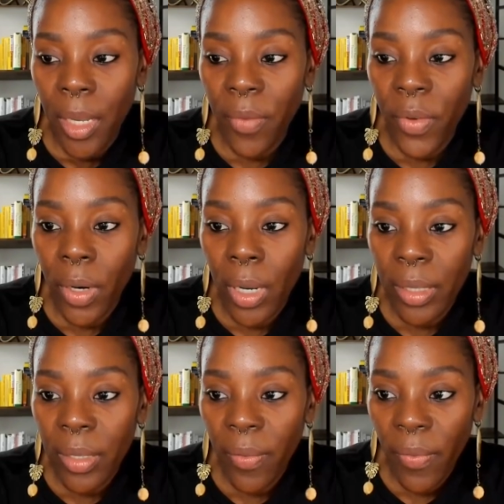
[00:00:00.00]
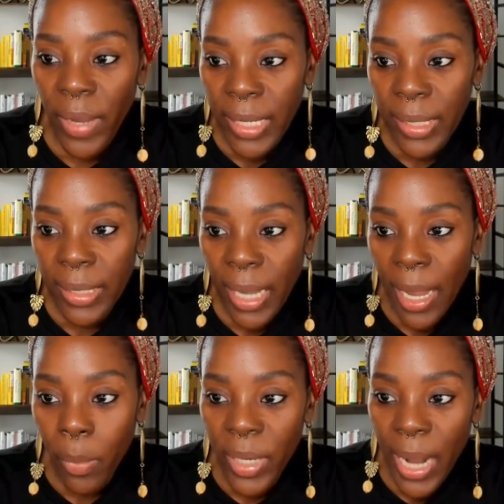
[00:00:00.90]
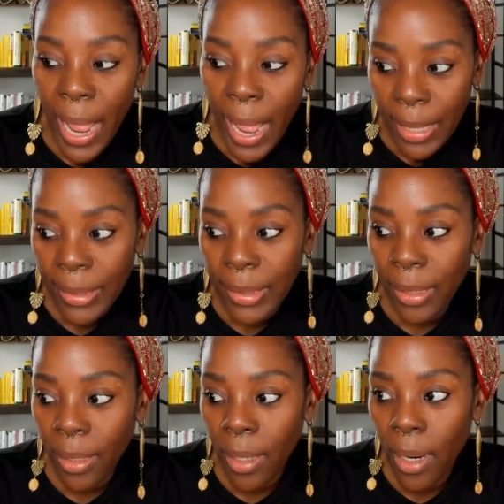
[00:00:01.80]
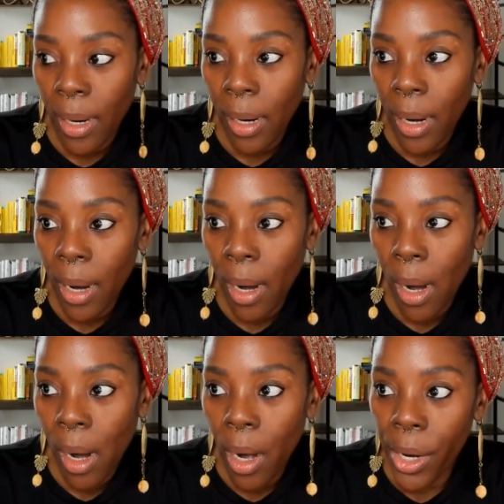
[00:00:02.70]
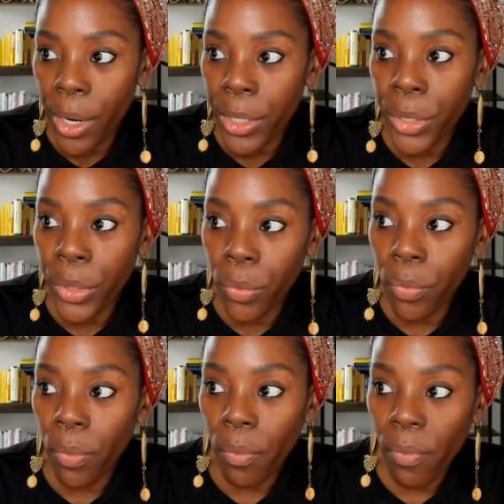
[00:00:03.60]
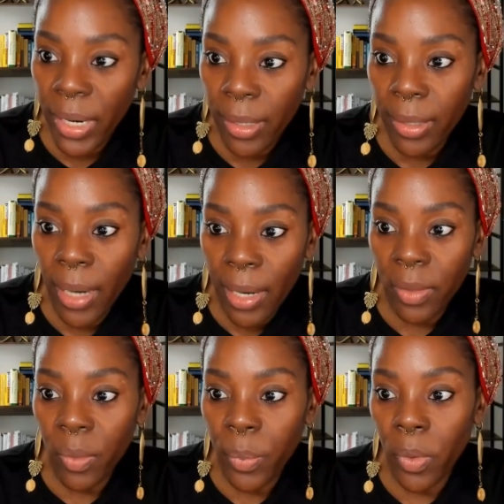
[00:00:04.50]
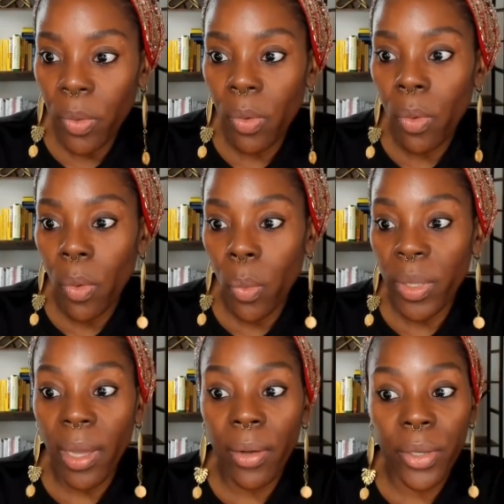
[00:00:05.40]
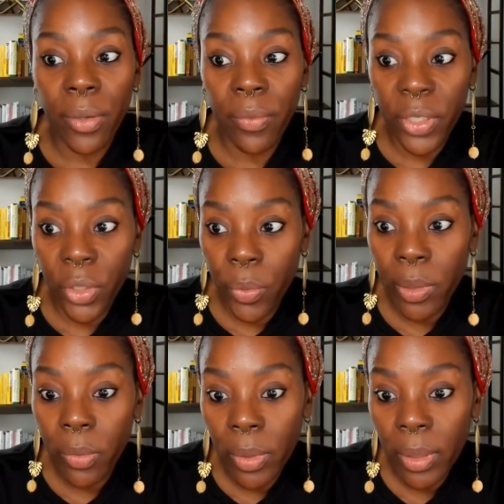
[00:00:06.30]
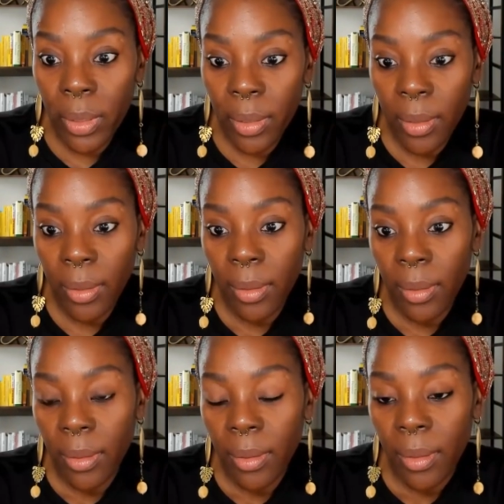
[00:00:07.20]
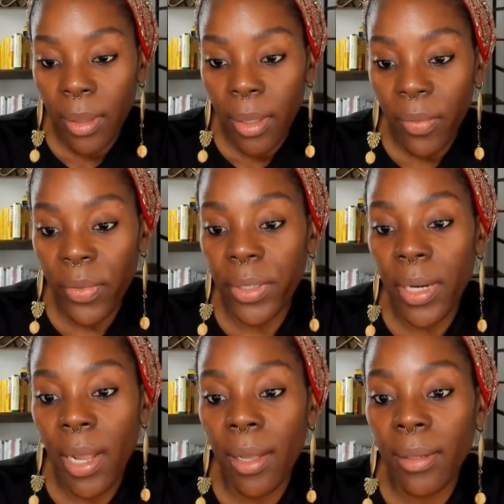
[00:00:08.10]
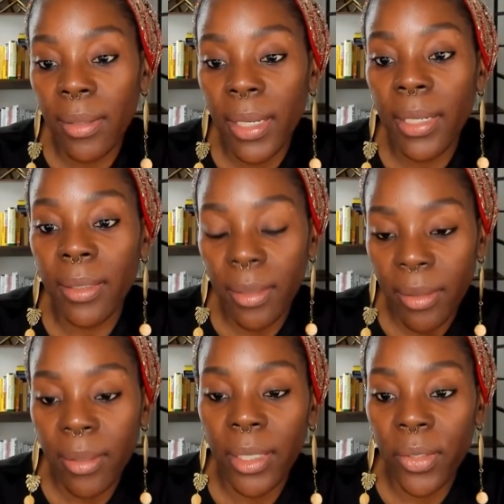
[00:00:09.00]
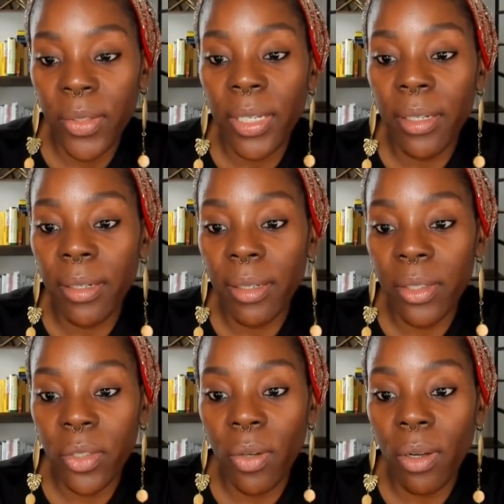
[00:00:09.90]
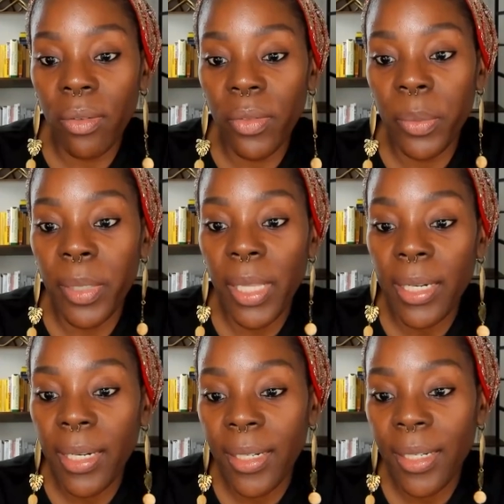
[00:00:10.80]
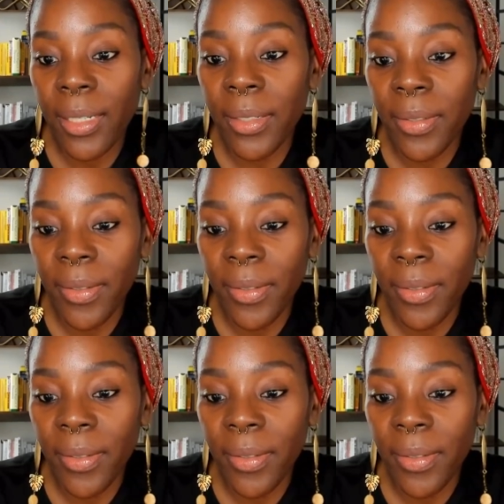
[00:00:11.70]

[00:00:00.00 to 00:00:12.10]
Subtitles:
If you're on the fence, I would ask, Are you recognizable without your visuals? If you're not, then you need a stronger verbal identity.